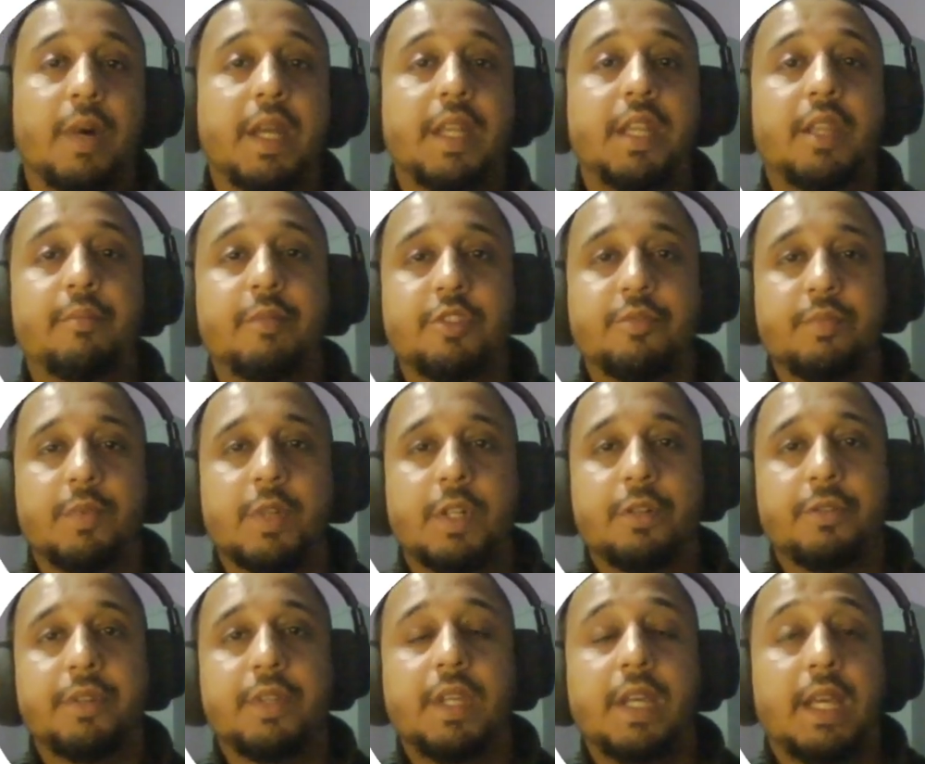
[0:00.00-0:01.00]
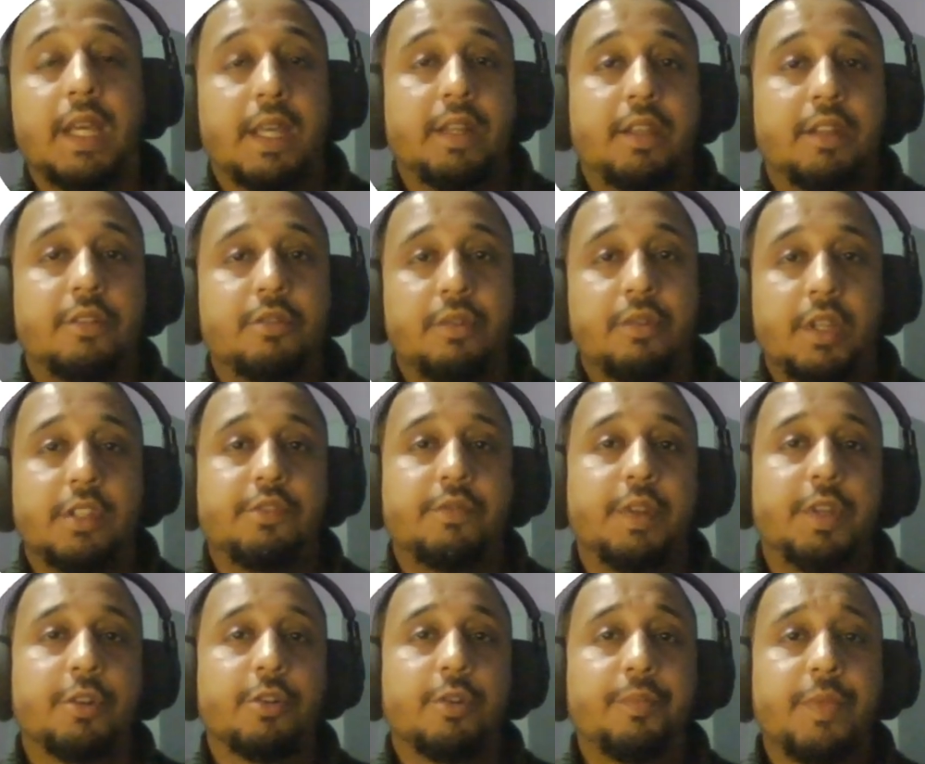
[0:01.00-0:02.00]
My name is Varun, and in today's
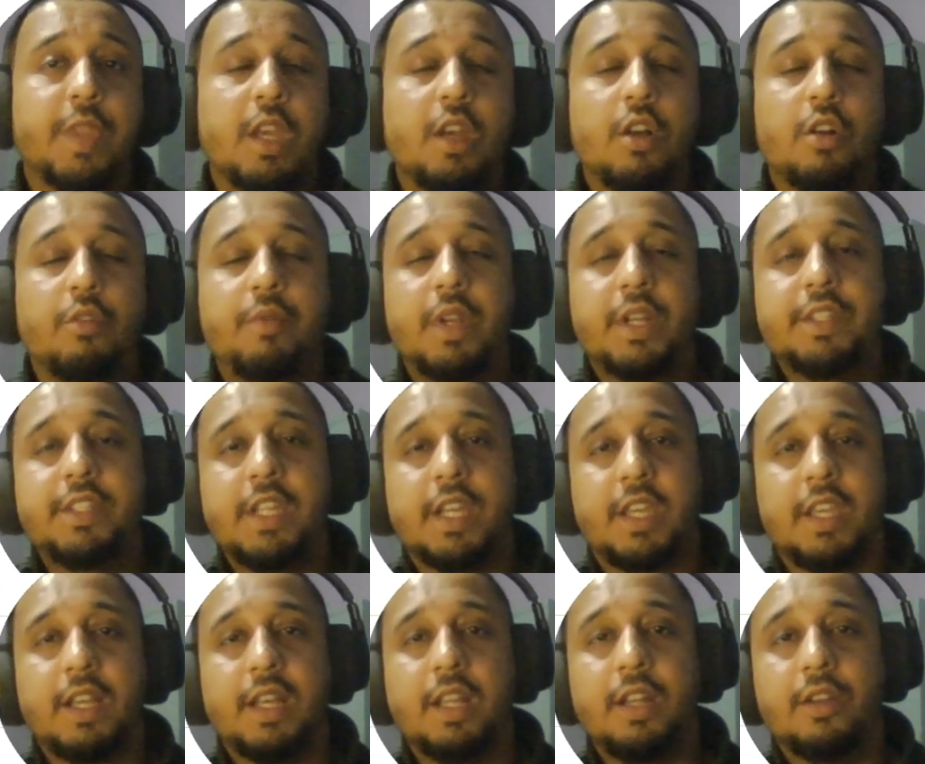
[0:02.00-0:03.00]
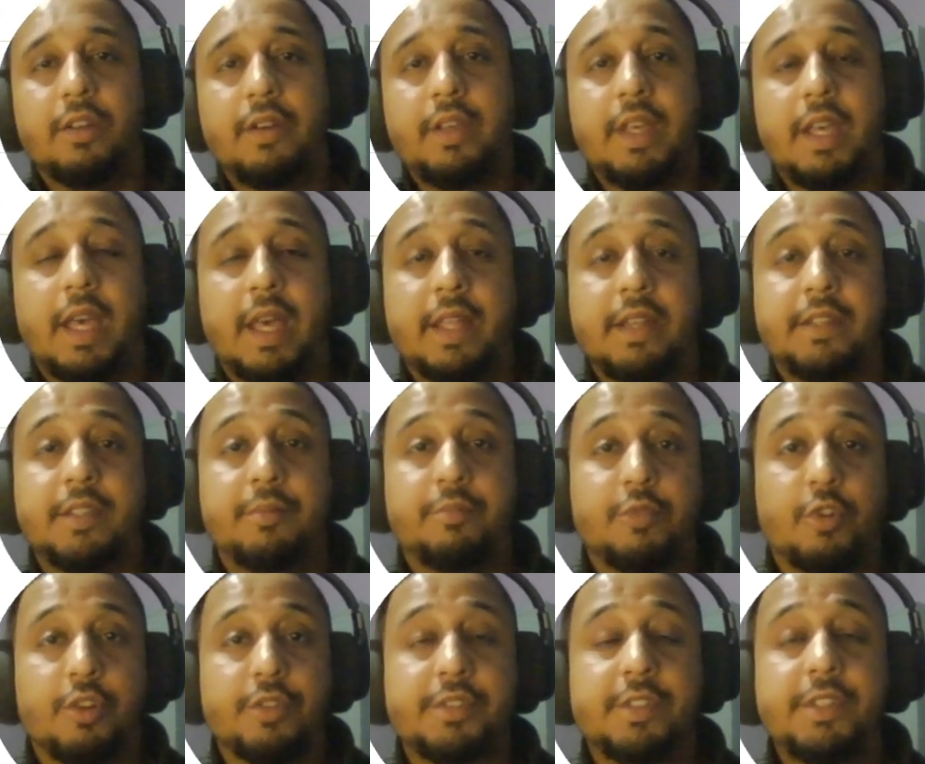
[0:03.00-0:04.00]
video, we are taking a look at the
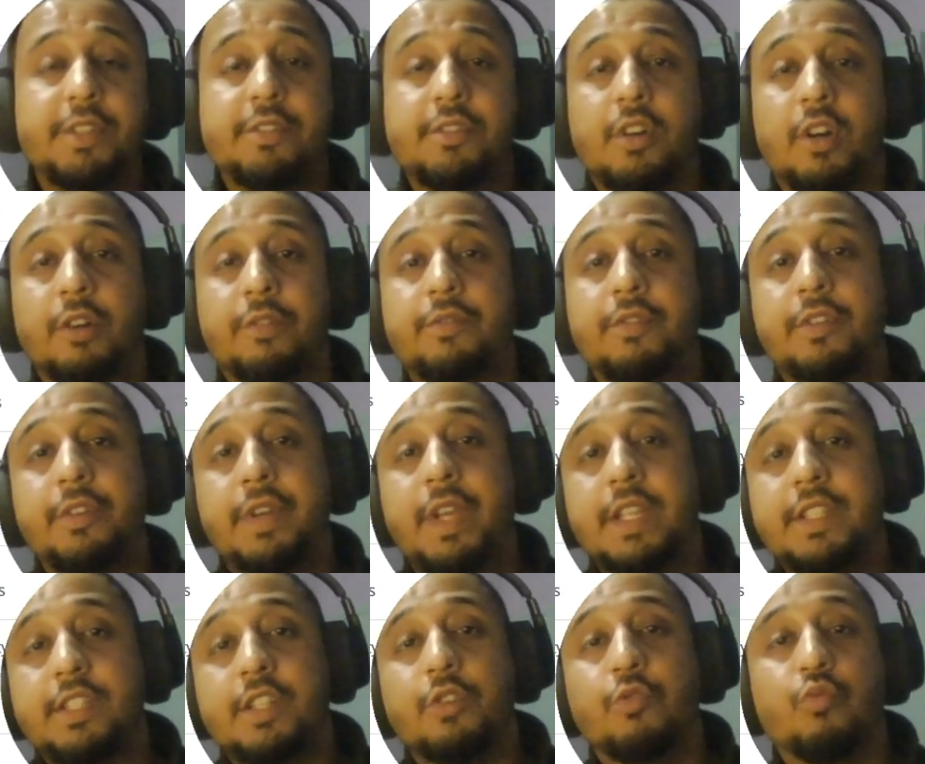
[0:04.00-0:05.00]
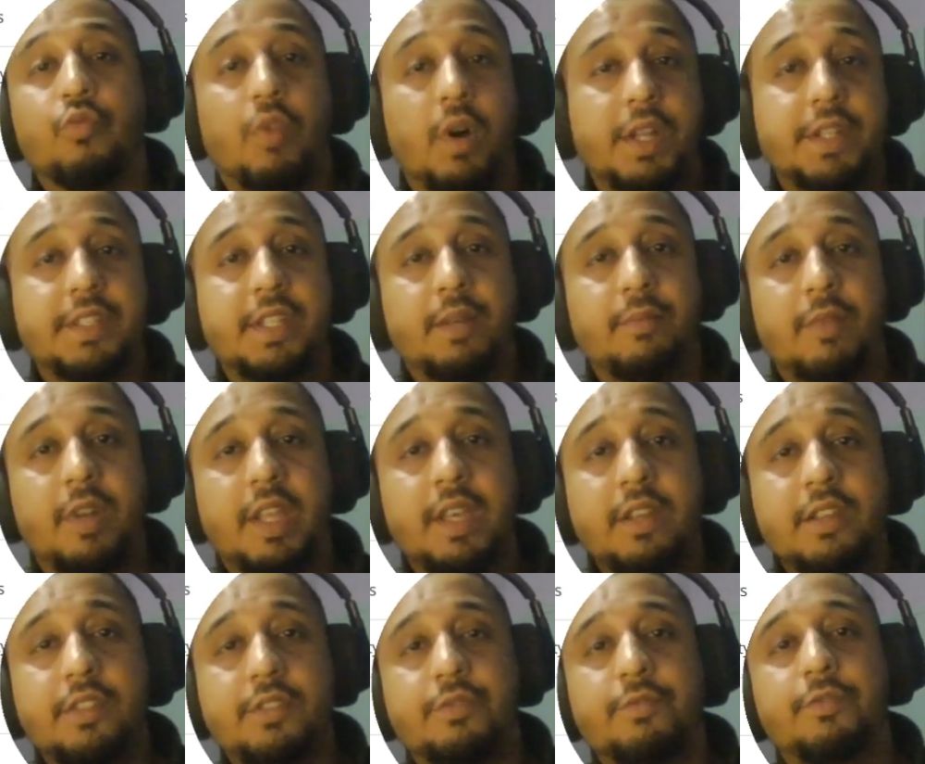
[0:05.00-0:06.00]
process of creating a one-time
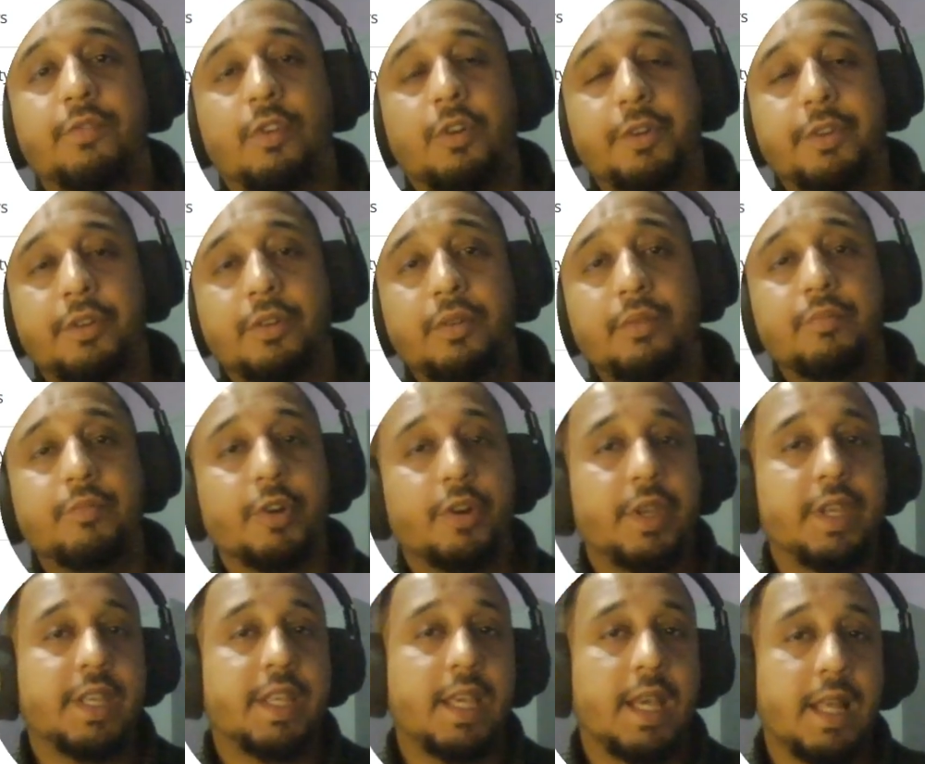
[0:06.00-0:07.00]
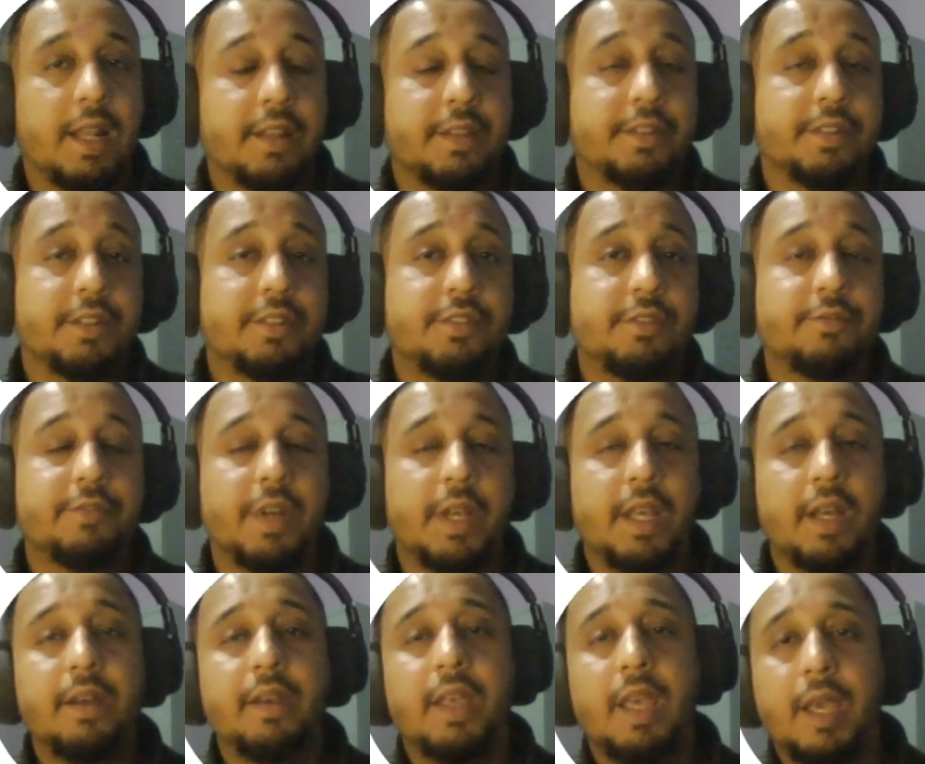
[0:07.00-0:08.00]
links for your booking calendars
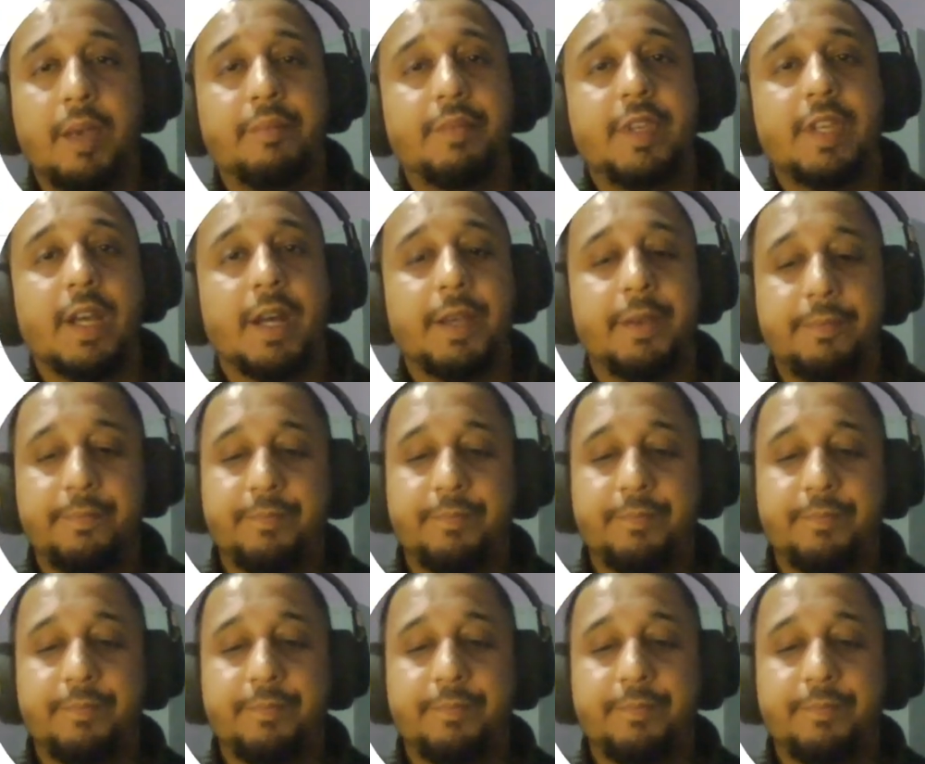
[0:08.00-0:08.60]
via API.